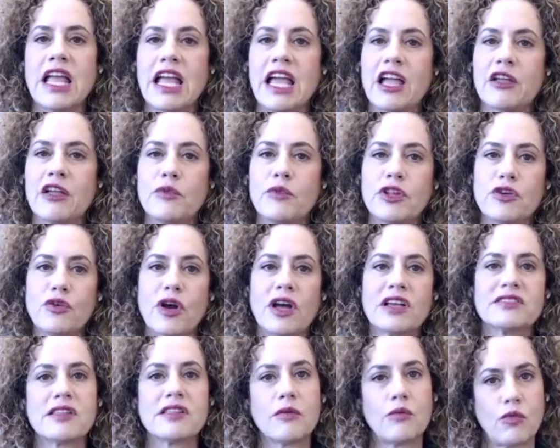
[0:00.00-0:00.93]
And when you
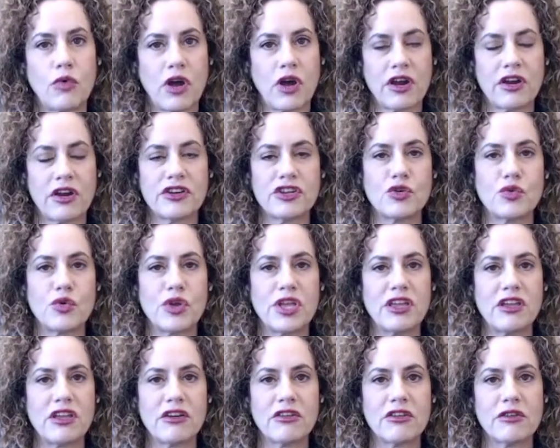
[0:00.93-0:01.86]
ask them, why are you
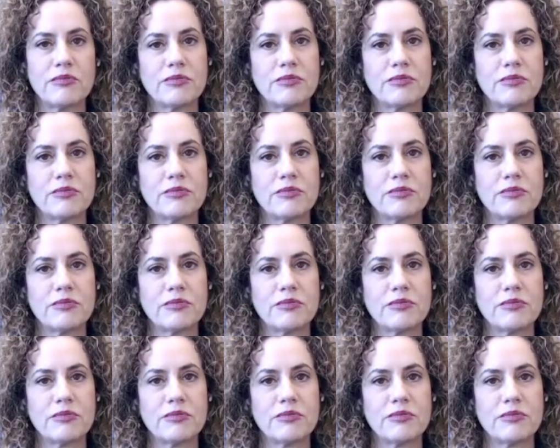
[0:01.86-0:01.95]
here?